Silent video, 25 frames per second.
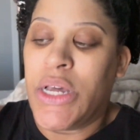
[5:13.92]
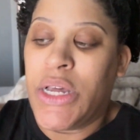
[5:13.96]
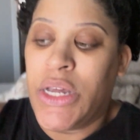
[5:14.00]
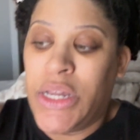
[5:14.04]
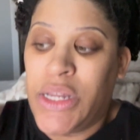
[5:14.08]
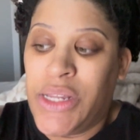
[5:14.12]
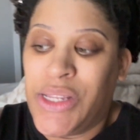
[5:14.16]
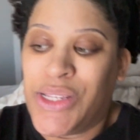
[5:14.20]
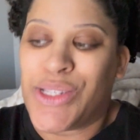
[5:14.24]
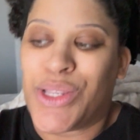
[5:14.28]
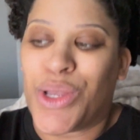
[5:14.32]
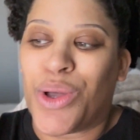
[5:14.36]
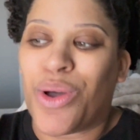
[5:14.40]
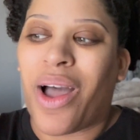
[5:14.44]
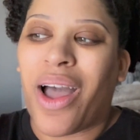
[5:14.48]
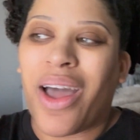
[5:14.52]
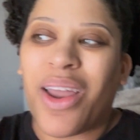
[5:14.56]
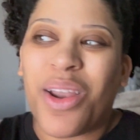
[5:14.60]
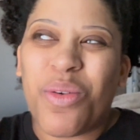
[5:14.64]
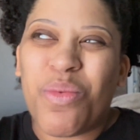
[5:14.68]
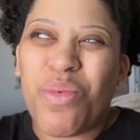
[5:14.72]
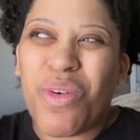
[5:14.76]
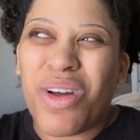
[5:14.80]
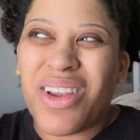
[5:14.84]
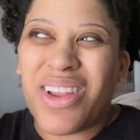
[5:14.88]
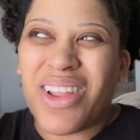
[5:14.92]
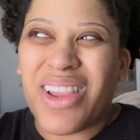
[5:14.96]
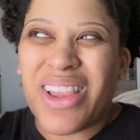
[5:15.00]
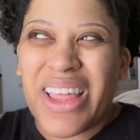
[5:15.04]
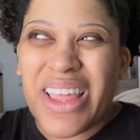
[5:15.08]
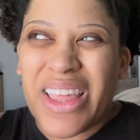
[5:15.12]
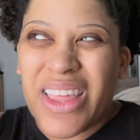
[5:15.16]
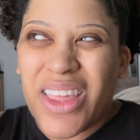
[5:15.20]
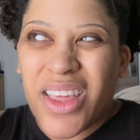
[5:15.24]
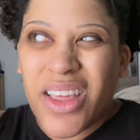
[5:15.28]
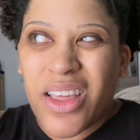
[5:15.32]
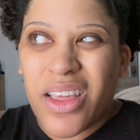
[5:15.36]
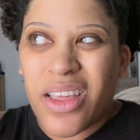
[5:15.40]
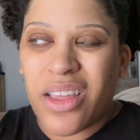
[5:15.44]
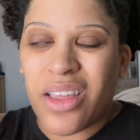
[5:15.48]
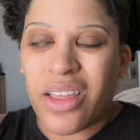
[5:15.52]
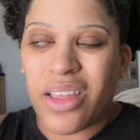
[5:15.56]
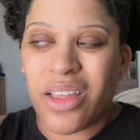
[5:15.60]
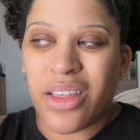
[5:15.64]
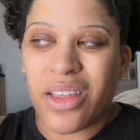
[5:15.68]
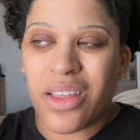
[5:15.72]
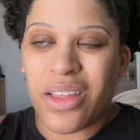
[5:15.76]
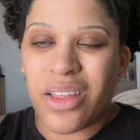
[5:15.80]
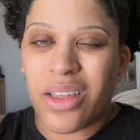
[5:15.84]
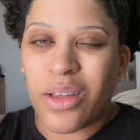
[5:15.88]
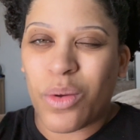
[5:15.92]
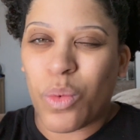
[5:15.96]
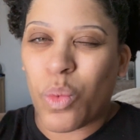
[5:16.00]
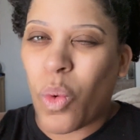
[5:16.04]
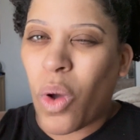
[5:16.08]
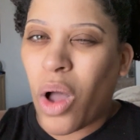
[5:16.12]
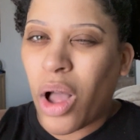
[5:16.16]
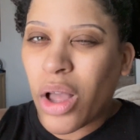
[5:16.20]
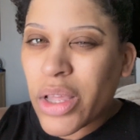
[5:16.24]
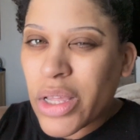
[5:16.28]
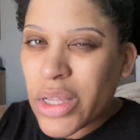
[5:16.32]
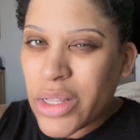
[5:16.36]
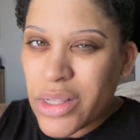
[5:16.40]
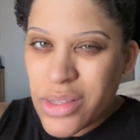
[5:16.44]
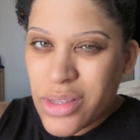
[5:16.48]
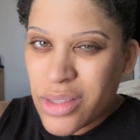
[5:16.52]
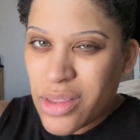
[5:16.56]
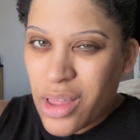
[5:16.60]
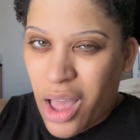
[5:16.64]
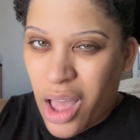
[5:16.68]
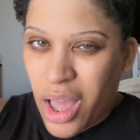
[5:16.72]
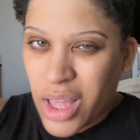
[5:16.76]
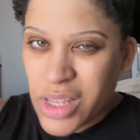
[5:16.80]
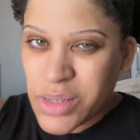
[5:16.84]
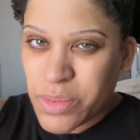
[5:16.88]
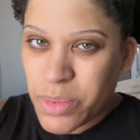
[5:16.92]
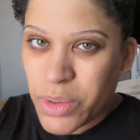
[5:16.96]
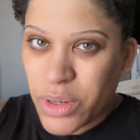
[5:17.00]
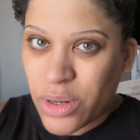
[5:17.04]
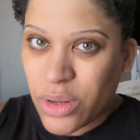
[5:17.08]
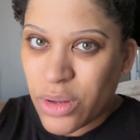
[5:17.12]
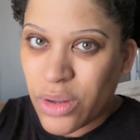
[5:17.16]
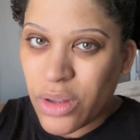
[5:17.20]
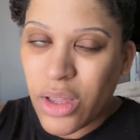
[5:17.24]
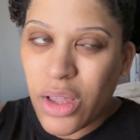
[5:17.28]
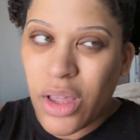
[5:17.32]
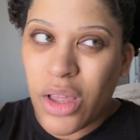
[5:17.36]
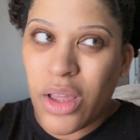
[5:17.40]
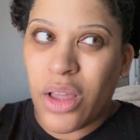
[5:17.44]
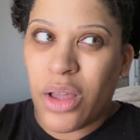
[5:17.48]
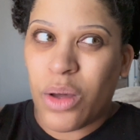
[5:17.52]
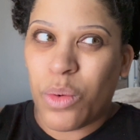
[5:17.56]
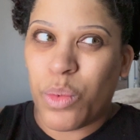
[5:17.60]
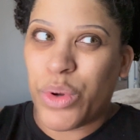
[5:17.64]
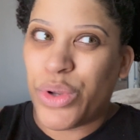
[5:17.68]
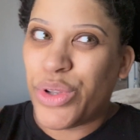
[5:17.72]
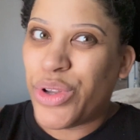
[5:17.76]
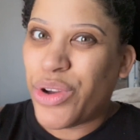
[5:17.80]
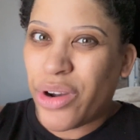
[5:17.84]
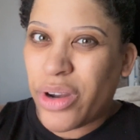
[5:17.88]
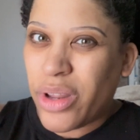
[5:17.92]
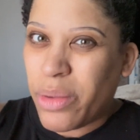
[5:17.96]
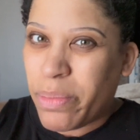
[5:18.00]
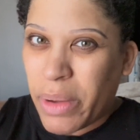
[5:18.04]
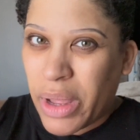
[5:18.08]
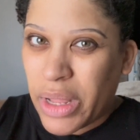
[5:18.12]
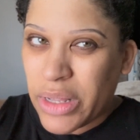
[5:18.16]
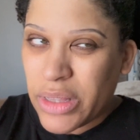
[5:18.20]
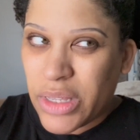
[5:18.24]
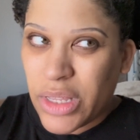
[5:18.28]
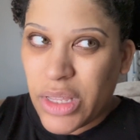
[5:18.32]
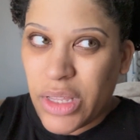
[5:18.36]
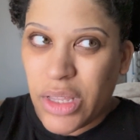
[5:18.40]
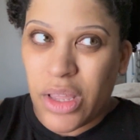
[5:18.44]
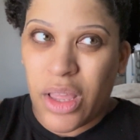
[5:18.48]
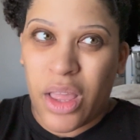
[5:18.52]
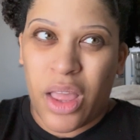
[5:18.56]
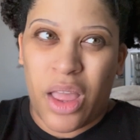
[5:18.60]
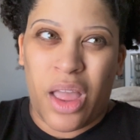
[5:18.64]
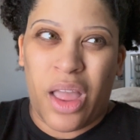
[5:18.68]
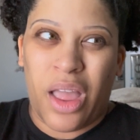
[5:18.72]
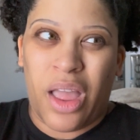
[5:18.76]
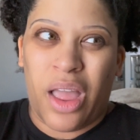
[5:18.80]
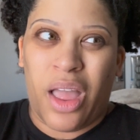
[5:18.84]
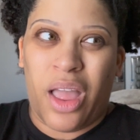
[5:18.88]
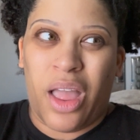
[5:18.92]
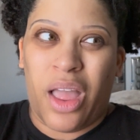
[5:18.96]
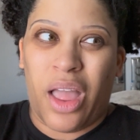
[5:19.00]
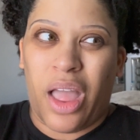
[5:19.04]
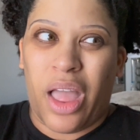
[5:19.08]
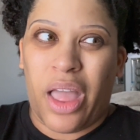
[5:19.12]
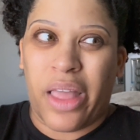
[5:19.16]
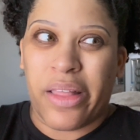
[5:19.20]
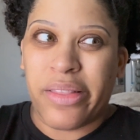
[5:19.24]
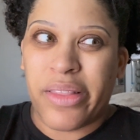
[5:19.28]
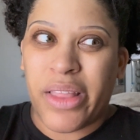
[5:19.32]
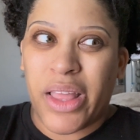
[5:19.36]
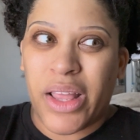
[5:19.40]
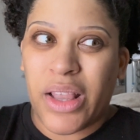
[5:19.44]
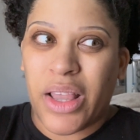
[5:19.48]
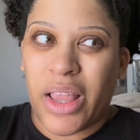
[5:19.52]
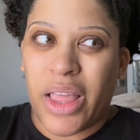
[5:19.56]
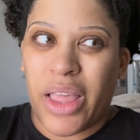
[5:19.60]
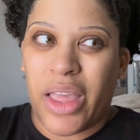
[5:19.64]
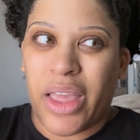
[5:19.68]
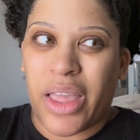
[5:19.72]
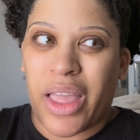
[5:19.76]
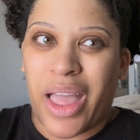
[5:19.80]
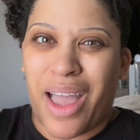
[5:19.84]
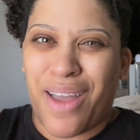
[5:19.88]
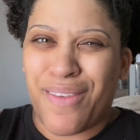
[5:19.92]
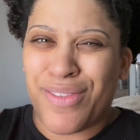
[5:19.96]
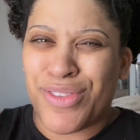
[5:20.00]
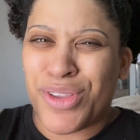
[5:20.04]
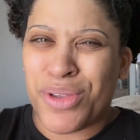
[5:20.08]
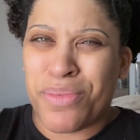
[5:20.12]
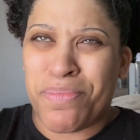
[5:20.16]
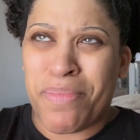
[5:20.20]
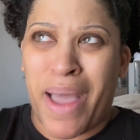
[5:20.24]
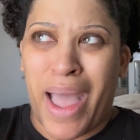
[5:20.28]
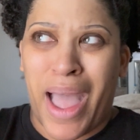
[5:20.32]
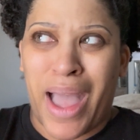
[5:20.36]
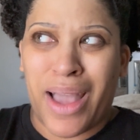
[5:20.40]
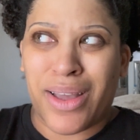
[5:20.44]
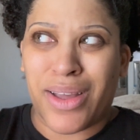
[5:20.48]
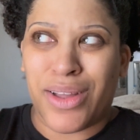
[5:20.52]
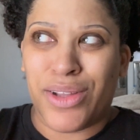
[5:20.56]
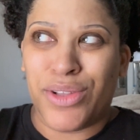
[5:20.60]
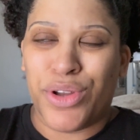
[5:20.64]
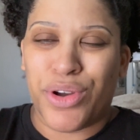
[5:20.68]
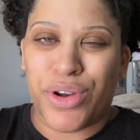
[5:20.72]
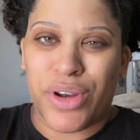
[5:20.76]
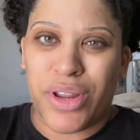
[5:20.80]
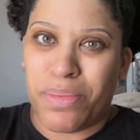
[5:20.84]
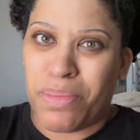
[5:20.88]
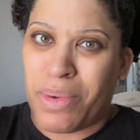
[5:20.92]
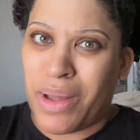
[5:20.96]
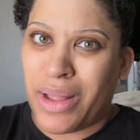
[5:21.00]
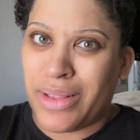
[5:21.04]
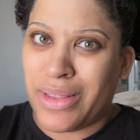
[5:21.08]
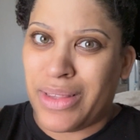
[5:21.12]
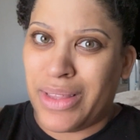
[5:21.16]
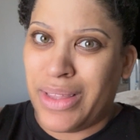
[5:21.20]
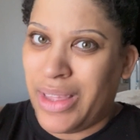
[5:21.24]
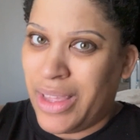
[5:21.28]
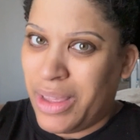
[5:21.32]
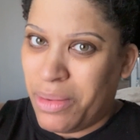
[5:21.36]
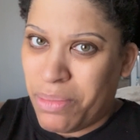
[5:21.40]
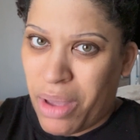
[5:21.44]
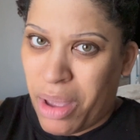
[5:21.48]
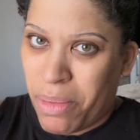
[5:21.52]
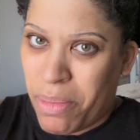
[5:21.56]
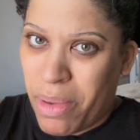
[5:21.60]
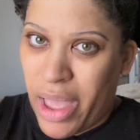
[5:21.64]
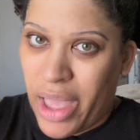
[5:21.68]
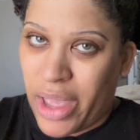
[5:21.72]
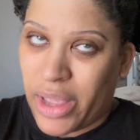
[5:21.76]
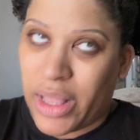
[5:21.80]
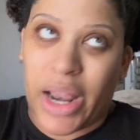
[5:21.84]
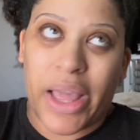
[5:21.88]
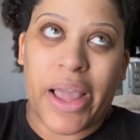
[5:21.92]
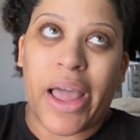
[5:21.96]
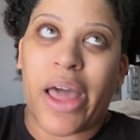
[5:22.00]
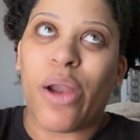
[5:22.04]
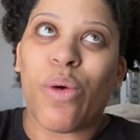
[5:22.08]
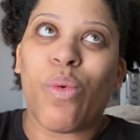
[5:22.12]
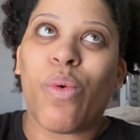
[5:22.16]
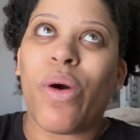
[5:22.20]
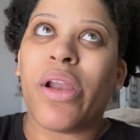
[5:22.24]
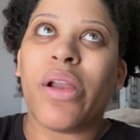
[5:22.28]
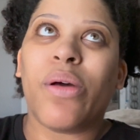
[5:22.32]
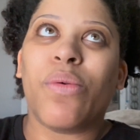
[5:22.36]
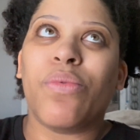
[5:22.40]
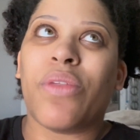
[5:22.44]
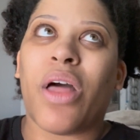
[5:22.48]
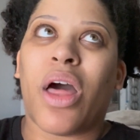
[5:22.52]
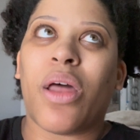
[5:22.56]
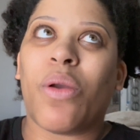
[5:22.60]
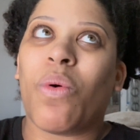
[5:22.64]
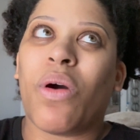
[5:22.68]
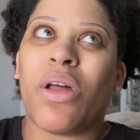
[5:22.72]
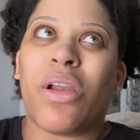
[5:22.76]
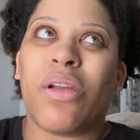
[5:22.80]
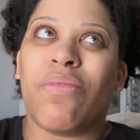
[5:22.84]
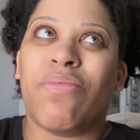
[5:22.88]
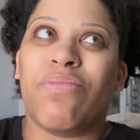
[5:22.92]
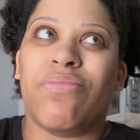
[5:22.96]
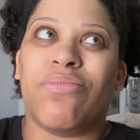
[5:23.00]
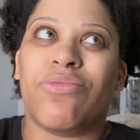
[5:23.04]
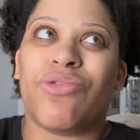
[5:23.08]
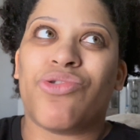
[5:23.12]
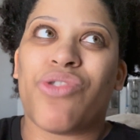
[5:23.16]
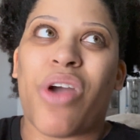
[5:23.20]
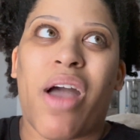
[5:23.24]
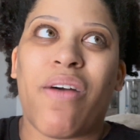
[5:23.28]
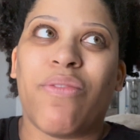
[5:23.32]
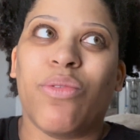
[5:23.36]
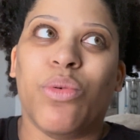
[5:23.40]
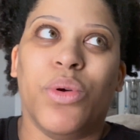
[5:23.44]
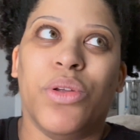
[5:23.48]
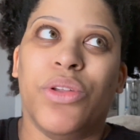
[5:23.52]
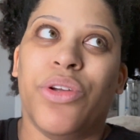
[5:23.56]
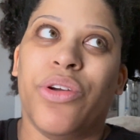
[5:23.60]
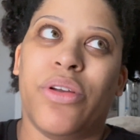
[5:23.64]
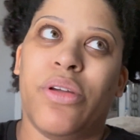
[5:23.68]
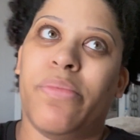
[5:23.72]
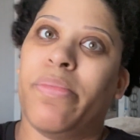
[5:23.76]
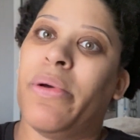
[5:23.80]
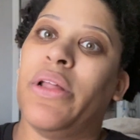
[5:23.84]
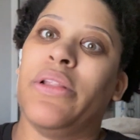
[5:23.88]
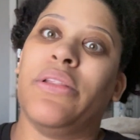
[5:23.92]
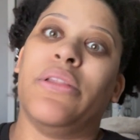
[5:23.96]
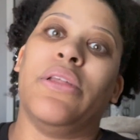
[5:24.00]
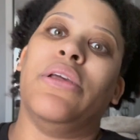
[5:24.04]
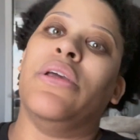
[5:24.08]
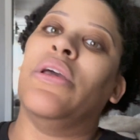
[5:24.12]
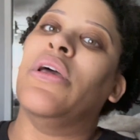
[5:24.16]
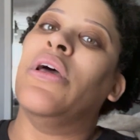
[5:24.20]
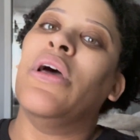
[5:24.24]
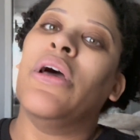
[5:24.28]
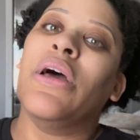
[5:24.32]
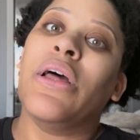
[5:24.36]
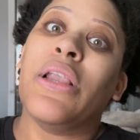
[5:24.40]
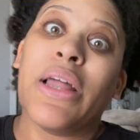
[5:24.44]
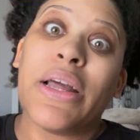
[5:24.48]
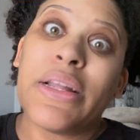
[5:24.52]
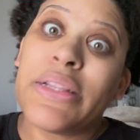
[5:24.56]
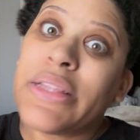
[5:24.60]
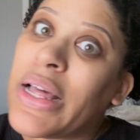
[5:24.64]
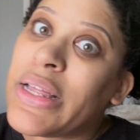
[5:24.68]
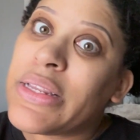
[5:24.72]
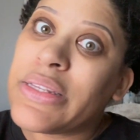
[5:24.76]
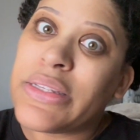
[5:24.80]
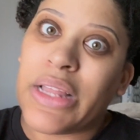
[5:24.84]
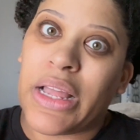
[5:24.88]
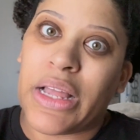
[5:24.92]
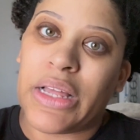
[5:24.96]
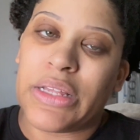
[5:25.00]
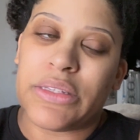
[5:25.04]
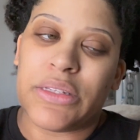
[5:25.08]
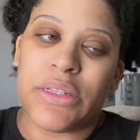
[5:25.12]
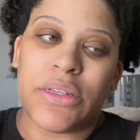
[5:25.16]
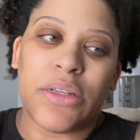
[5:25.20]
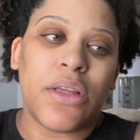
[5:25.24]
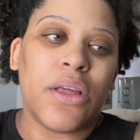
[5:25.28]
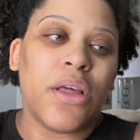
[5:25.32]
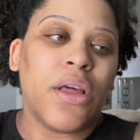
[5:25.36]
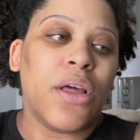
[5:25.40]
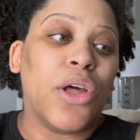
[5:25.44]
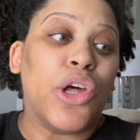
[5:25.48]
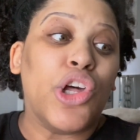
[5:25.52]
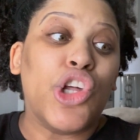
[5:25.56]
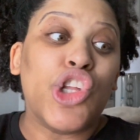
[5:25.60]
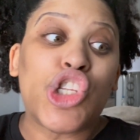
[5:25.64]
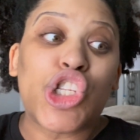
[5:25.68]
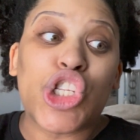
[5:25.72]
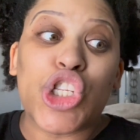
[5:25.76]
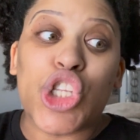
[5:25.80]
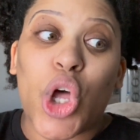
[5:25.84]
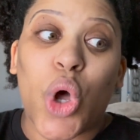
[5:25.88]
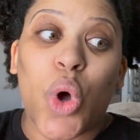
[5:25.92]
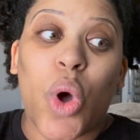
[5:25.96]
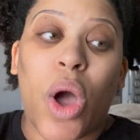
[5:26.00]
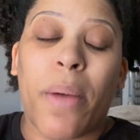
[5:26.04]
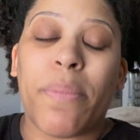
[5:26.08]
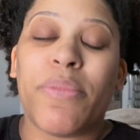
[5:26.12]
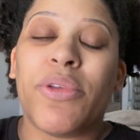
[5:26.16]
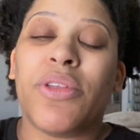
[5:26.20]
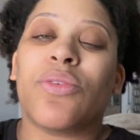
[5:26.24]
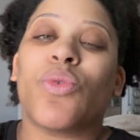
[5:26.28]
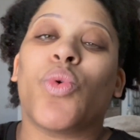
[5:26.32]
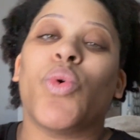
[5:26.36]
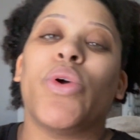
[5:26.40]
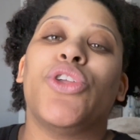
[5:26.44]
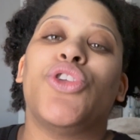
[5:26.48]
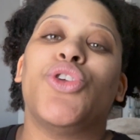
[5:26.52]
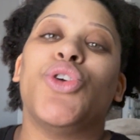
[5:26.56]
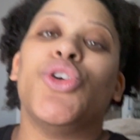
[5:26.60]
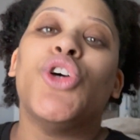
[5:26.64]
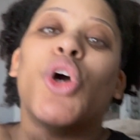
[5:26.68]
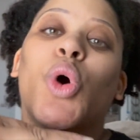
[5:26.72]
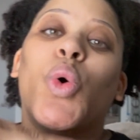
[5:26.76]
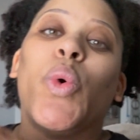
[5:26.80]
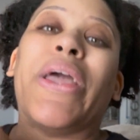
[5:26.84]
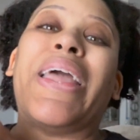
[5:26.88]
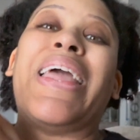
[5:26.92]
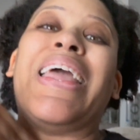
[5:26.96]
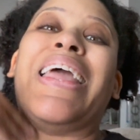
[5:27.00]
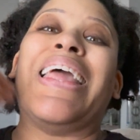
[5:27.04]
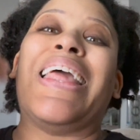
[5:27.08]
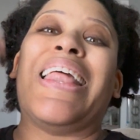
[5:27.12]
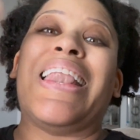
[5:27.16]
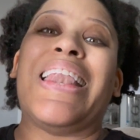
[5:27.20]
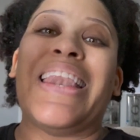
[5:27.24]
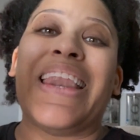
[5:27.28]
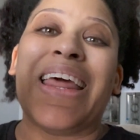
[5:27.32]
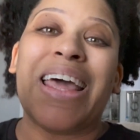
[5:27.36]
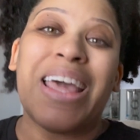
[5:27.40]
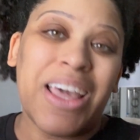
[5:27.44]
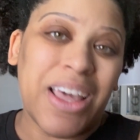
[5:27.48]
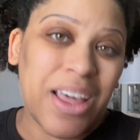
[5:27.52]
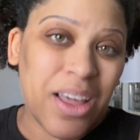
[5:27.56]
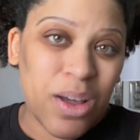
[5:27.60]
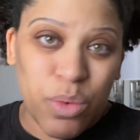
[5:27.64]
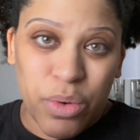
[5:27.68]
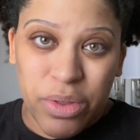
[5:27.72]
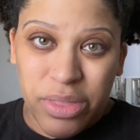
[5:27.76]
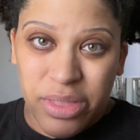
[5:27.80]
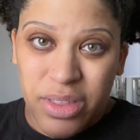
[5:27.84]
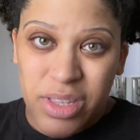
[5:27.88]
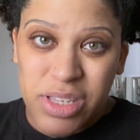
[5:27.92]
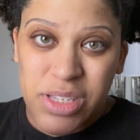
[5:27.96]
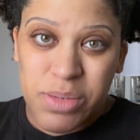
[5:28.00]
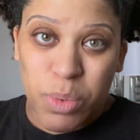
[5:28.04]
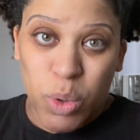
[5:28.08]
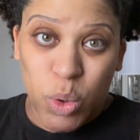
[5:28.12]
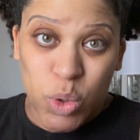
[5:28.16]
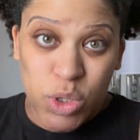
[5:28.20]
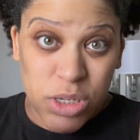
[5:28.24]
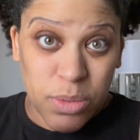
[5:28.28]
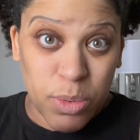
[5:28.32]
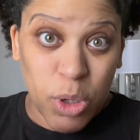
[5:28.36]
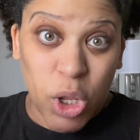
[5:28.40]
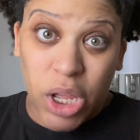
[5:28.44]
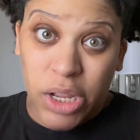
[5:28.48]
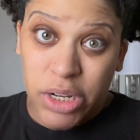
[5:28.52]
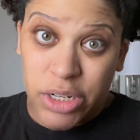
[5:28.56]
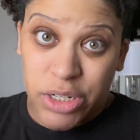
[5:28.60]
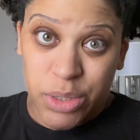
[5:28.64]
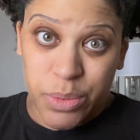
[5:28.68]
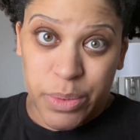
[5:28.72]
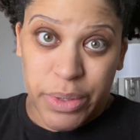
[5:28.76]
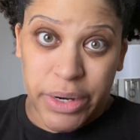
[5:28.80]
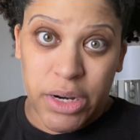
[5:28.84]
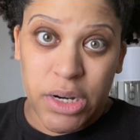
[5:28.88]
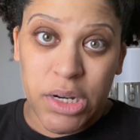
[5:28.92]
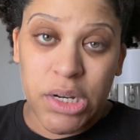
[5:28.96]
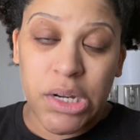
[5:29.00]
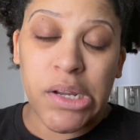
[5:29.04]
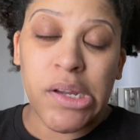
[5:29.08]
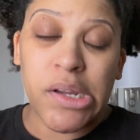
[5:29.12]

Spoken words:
So I don't want to like walk into the hospital with dirty panty and then like have to pack a dirty panty in my bag. Like I don't want to travel with dirty panty. Like that's nasty. So I'm just going to go in with disposable underwear.